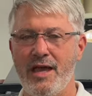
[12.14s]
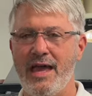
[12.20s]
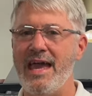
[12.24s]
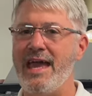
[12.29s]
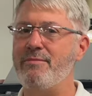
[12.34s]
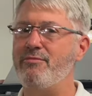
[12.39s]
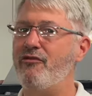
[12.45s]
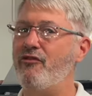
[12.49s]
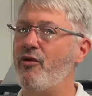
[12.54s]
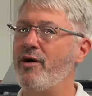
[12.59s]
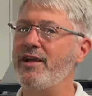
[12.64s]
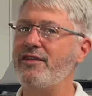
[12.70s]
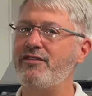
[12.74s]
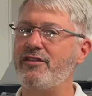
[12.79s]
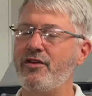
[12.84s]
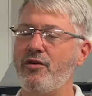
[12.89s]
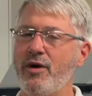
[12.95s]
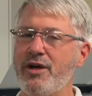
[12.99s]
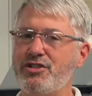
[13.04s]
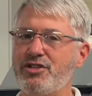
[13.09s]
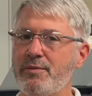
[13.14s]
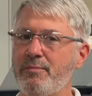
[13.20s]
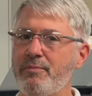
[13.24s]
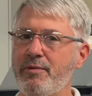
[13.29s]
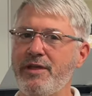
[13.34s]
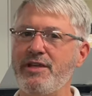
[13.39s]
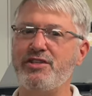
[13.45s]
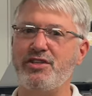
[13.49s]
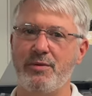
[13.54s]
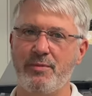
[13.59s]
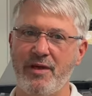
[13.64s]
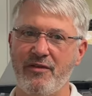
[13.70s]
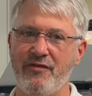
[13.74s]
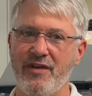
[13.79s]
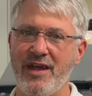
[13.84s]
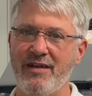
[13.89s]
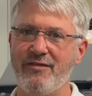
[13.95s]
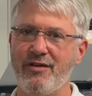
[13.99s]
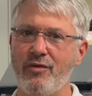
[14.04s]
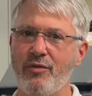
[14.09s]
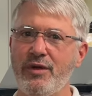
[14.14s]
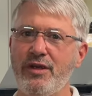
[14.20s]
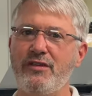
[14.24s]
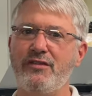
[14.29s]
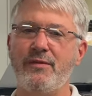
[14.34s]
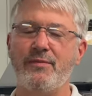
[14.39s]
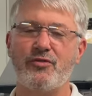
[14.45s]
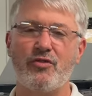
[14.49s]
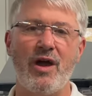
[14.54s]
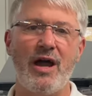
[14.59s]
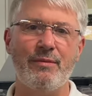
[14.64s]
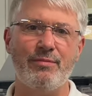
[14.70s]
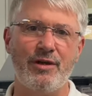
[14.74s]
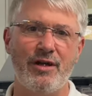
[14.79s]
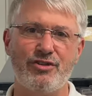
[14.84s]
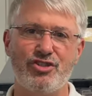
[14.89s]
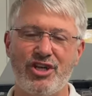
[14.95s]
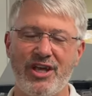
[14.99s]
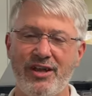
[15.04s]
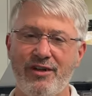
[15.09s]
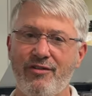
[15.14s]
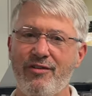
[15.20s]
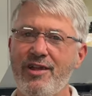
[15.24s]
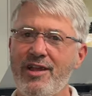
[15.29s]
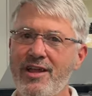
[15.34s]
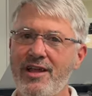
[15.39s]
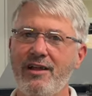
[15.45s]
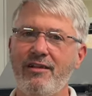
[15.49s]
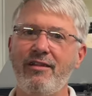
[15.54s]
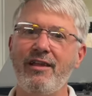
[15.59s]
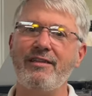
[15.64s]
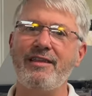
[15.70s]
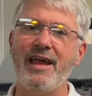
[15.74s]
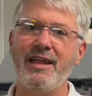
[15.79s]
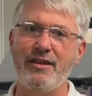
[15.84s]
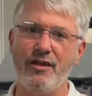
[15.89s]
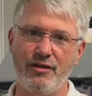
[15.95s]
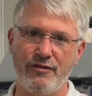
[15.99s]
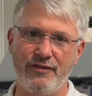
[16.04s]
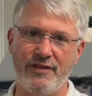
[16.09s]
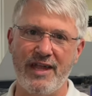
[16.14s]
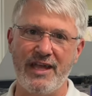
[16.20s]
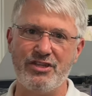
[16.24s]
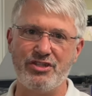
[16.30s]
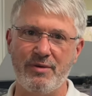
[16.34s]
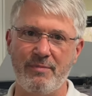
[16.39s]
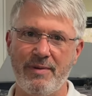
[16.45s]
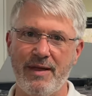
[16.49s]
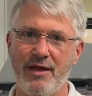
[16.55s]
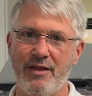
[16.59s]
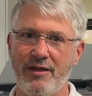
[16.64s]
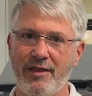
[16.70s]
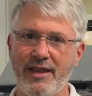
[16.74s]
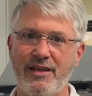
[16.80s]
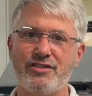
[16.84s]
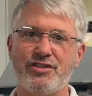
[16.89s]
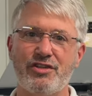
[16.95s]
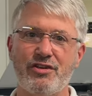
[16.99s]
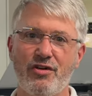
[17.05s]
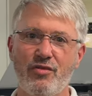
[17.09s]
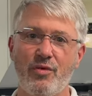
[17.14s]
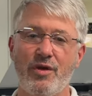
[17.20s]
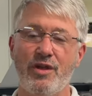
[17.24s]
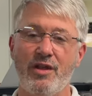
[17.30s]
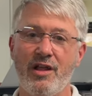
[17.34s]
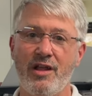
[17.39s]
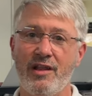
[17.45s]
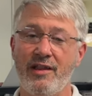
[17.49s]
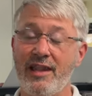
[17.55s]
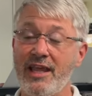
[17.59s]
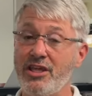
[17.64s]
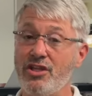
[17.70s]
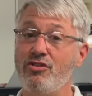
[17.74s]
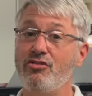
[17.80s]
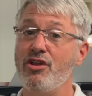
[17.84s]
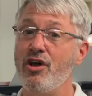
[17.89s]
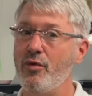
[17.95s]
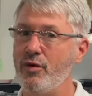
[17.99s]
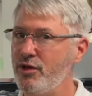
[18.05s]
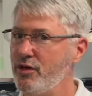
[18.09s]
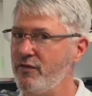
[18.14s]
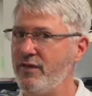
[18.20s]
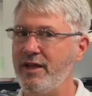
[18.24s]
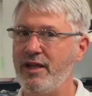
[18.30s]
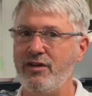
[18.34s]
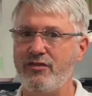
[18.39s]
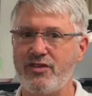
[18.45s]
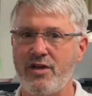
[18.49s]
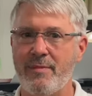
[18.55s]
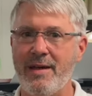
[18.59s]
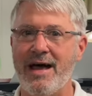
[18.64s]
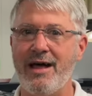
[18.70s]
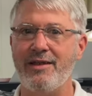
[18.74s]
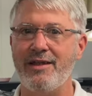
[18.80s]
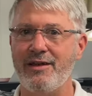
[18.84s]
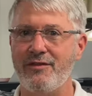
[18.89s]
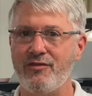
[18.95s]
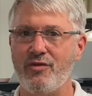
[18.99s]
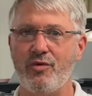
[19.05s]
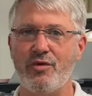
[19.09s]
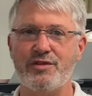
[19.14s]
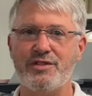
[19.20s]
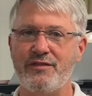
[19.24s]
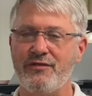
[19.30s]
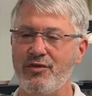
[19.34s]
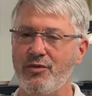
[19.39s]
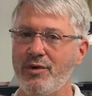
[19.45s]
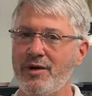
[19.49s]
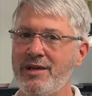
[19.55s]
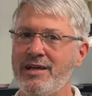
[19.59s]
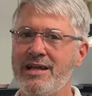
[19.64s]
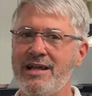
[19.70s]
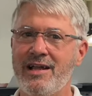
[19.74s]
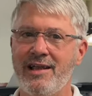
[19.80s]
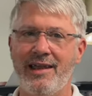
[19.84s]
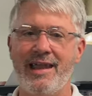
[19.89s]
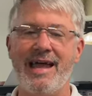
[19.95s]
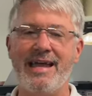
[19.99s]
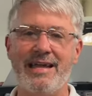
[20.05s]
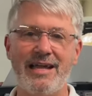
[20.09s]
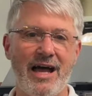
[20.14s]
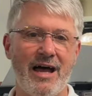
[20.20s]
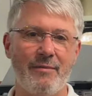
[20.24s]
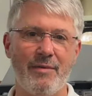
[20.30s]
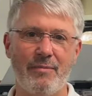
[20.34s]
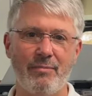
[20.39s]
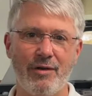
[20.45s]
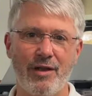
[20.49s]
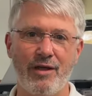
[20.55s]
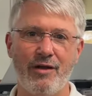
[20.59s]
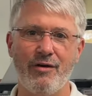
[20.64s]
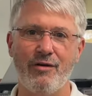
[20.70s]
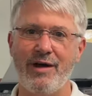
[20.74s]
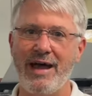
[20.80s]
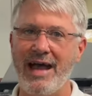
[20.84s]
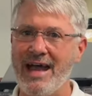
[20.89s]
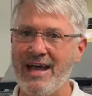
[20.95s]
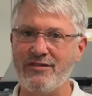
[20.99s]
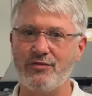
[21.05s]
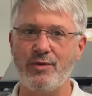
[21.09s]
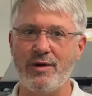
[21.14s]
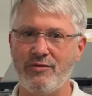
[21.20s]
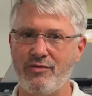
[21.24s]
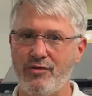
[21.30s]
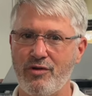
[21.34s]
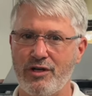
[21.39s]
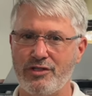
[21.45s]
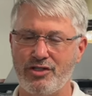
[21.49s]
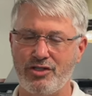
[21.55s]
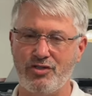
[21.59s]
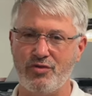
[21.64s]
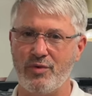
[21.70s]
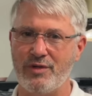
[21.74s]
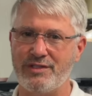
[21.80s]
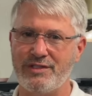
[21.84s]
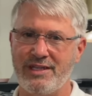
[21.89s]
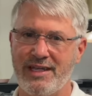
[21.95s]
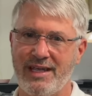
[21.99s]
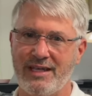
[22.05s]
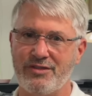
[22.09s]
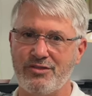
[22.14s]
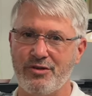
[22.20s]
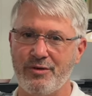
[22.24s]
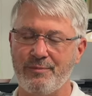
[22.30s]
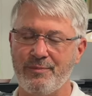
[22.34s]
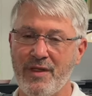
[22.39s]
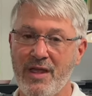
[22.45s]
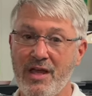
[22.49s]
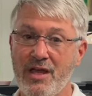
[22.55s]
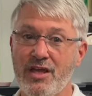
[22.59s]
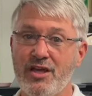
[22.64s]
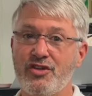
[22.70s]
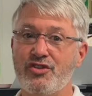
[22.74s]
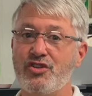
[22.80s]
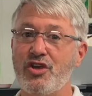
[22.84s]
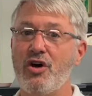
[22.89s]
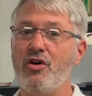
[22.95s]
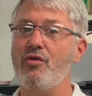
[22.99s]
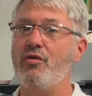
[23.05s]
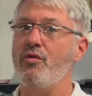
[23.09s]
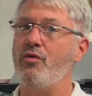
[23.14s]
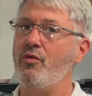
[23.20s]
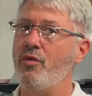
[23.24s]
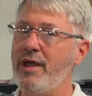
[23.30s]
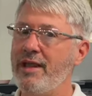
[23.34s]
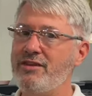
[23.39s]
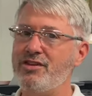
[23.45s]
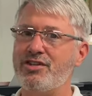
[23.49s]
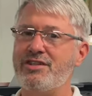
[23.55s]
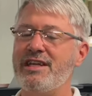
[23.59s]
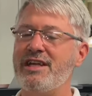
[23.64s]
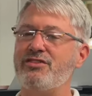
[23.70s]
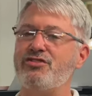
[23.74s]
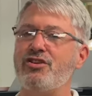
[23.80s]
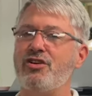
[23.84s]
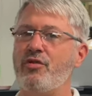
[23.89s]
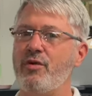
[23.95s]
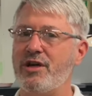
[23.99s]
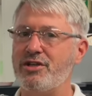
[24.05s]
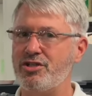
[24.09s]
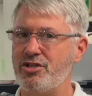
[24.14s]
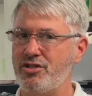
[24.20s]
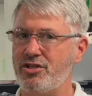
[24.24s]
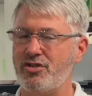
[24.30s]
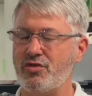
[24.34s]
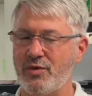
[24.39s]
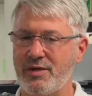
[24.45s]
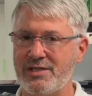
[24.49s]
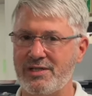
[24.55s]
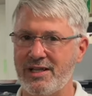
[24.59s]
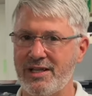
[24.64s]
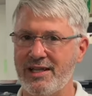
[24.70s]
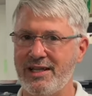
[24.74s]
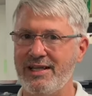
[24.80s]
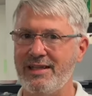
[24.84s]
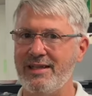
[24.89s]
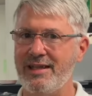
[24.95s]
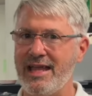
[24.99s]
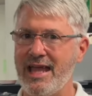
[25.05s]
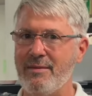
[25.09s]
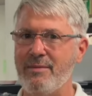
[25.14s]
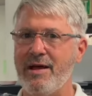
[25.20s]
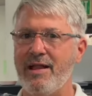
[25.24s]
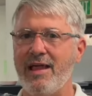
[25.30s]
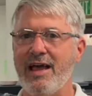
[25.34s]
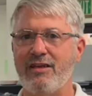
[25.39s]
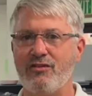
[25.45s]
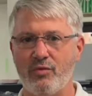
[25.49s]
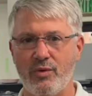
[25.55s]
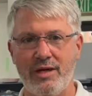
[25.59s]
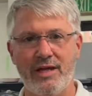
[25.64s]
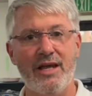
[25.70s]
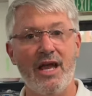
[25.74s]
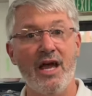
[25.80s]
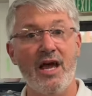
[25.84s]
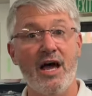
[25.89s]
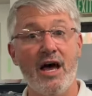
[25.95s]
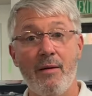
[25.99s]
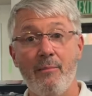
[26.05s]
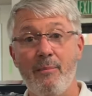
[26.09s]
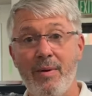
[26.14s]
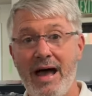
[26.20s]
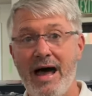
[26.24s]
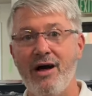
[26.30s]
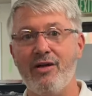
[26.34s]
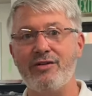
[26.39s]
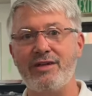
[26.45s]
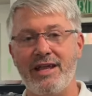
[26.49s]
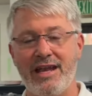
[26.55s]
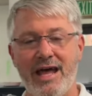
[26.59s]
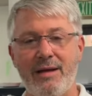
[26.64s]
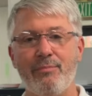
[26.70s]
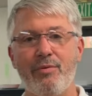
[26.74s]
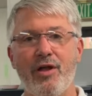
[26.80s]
Hey, before I answer the question, please do me a favor. Will you subscribe to our channel? Click that notification bell to let you know when new videos come out. And of course, if you would, like, comment below, ask whatever questions you want us to answer. So we just answered a question just recently that came out last week about, can I